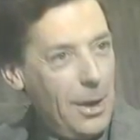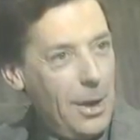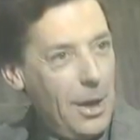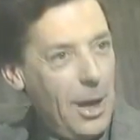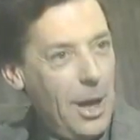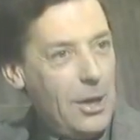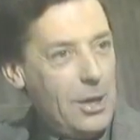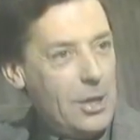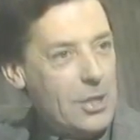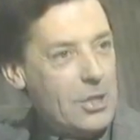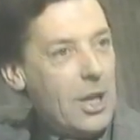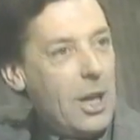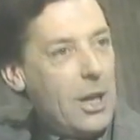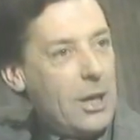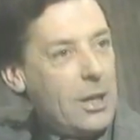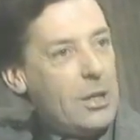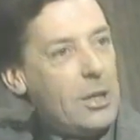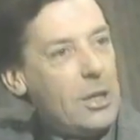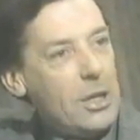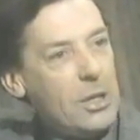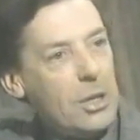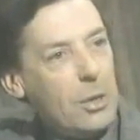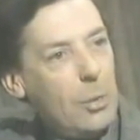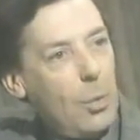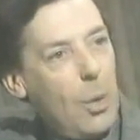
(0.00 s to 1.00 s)
And it's like,
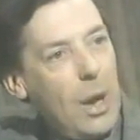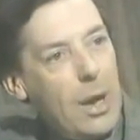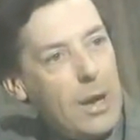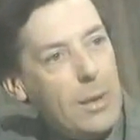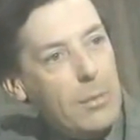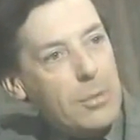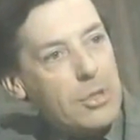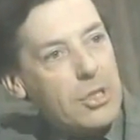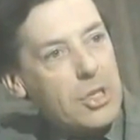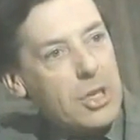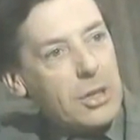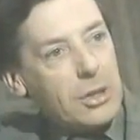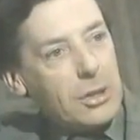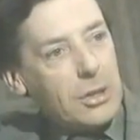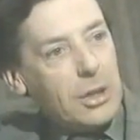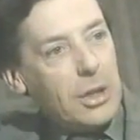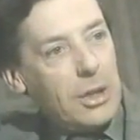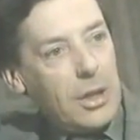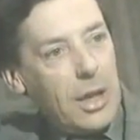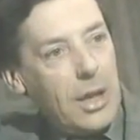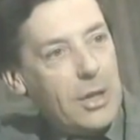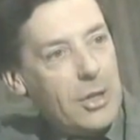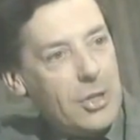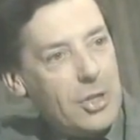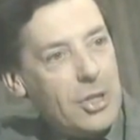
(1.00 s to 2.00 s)
in a way, it was
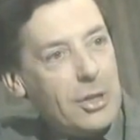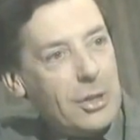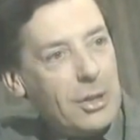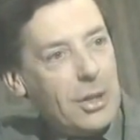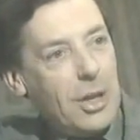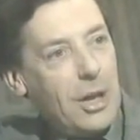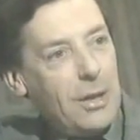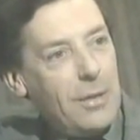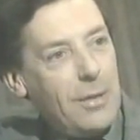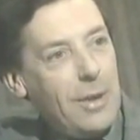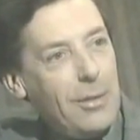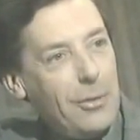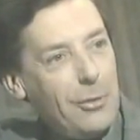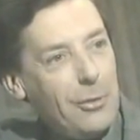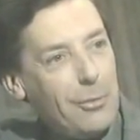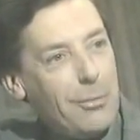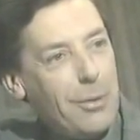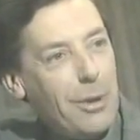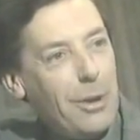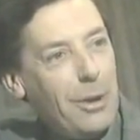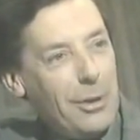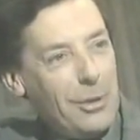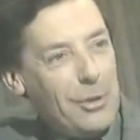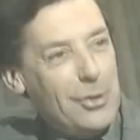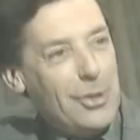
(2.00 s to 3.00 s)
like a certain kind of
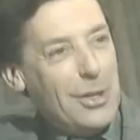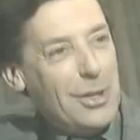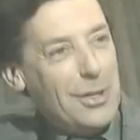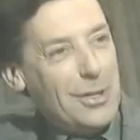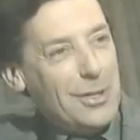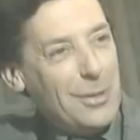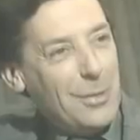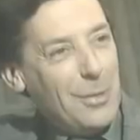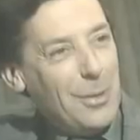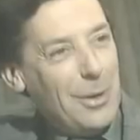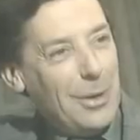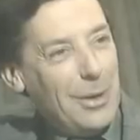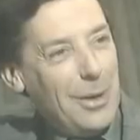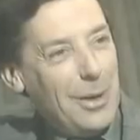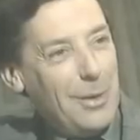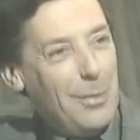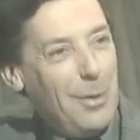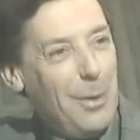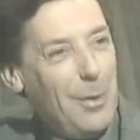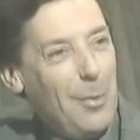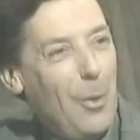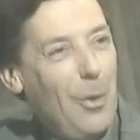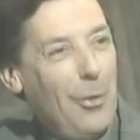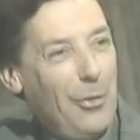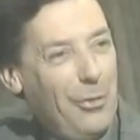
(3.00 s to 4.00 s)
anthropology, as it were. I mean,
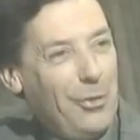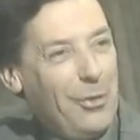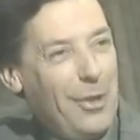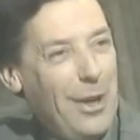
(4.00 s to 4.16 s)
it wasn't